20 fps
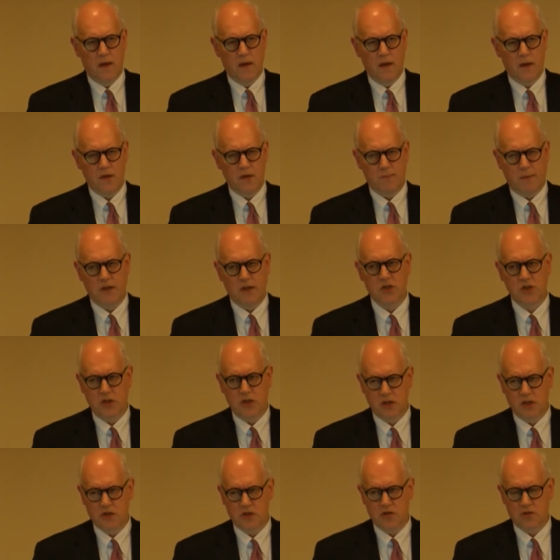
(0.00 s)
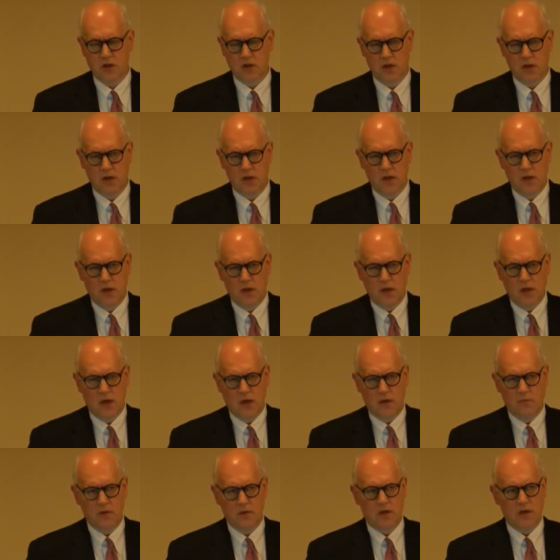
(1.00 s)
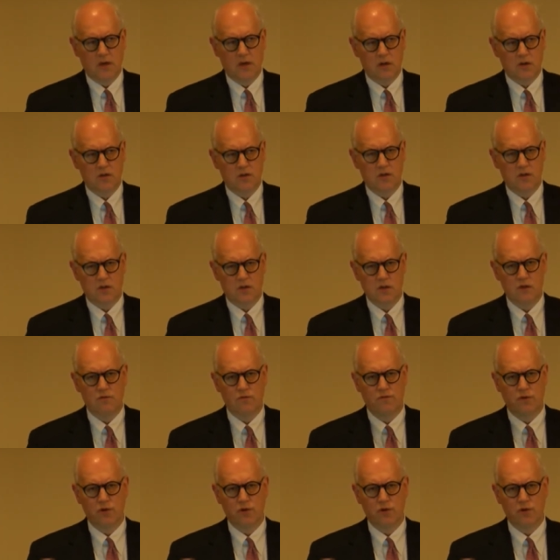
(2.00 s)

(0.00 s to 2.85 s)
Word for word: uh, special industry because it's so